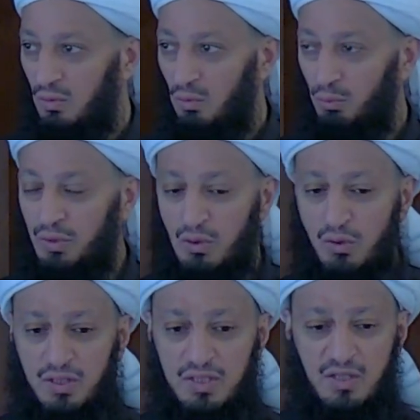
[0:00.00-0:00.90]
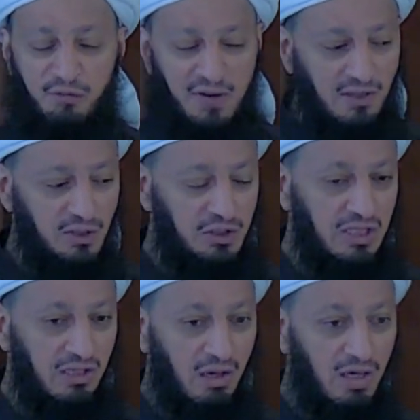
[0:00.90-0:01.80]
We know the
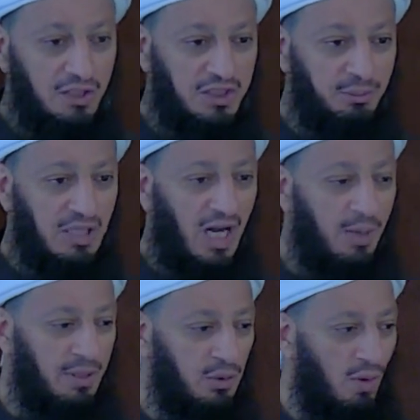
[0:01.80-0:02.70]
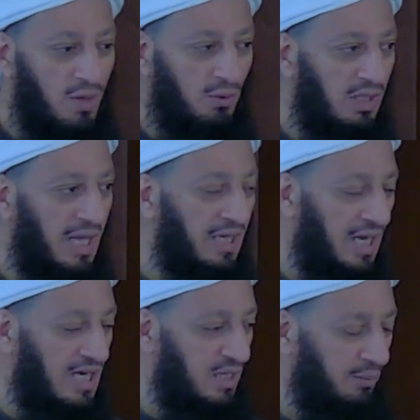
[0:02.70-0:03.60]
difficulty and hardship Sahaba Ridwanullahi
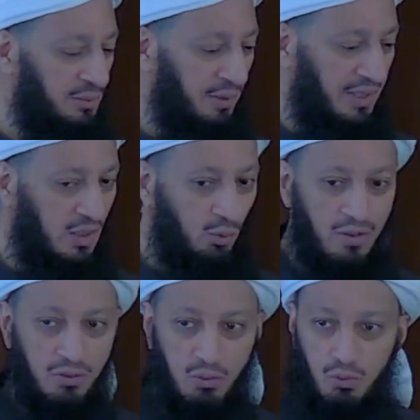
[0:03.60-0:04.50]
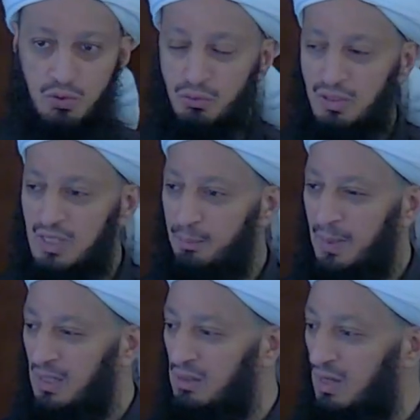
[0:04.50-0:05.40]
alayhim ajma'in went through during the
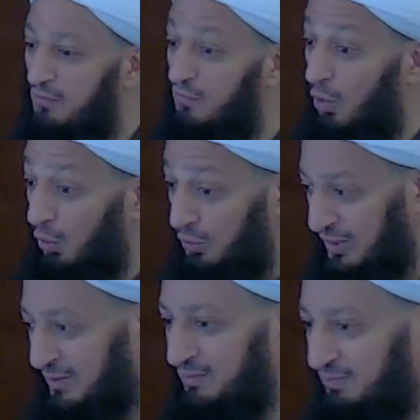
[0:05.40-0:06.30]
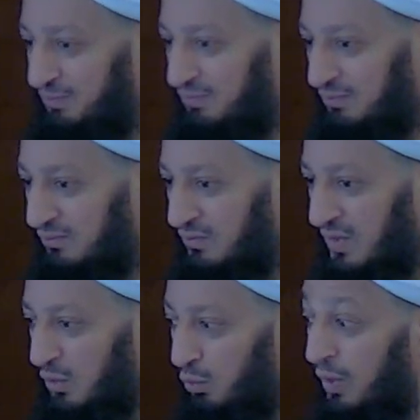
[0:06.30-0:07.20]
battle of Uhud,
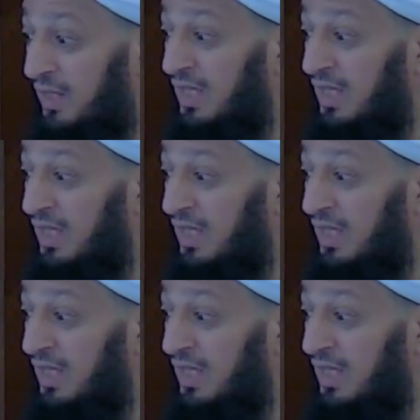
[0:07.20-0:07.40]
where they